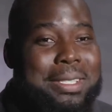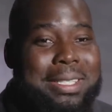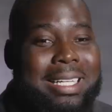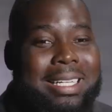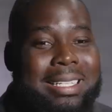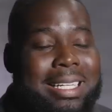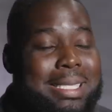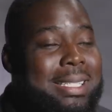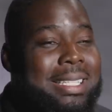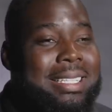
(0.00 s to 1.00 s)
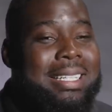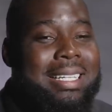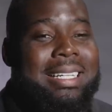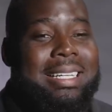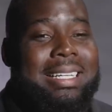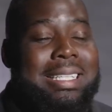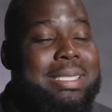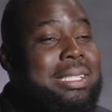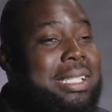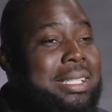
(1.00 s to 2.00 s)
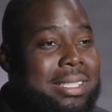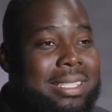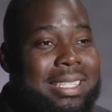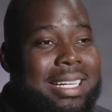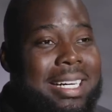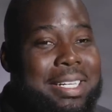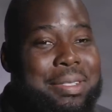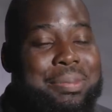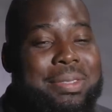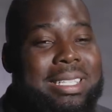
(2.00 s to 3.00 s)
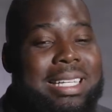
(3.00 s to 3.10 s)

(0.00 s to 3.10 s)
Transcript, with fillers: and like I said, he is a leader, um,